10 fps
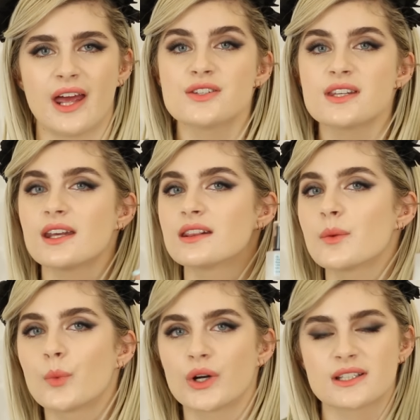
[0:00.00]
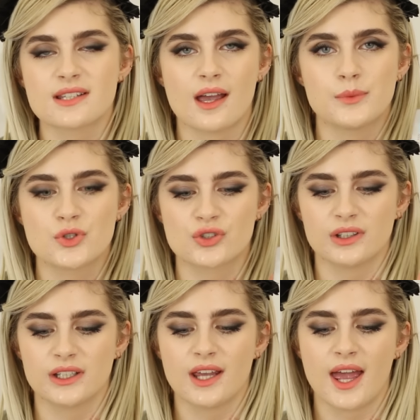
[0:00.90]
I use it in the morning time
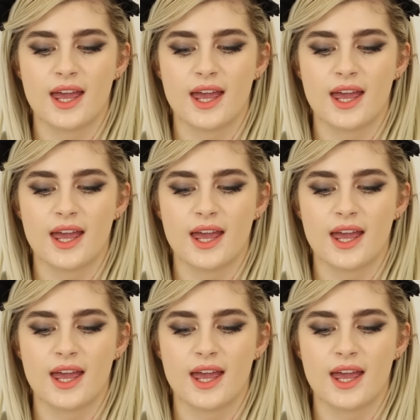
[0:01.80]
usually,